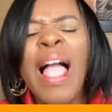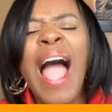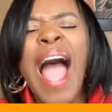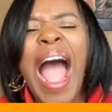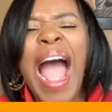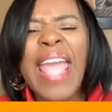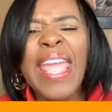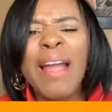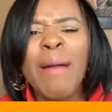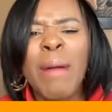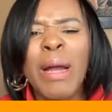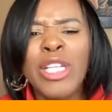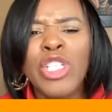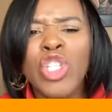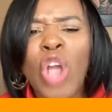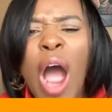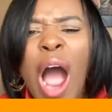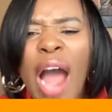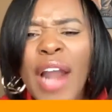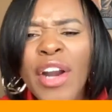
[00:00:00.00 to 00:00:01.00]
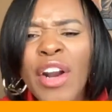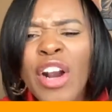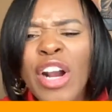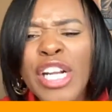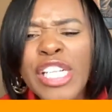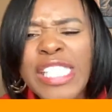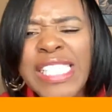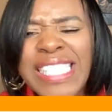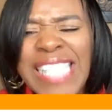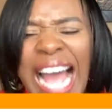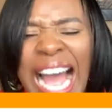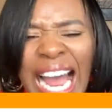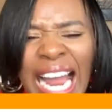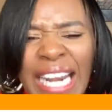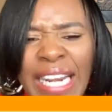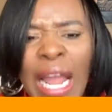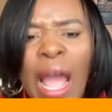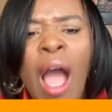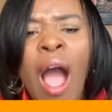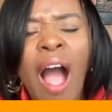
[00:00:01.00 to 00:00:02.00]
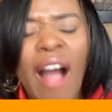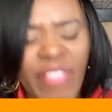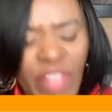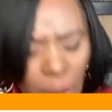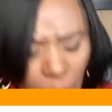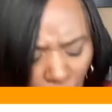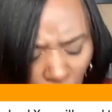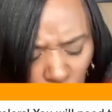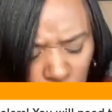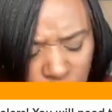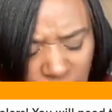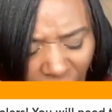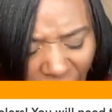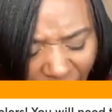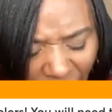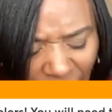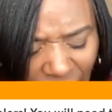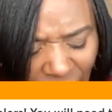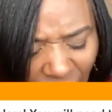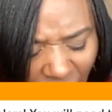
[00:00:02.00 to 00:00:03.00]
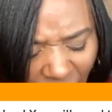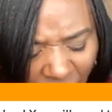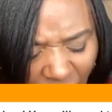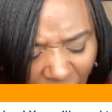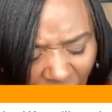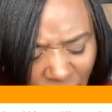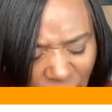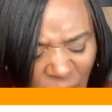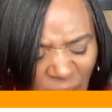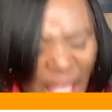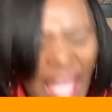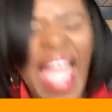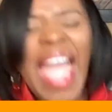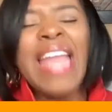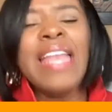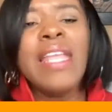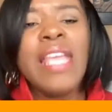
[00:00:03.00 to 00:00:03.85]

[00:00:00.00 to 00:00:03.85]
I am a daughter or son of the Most High God, and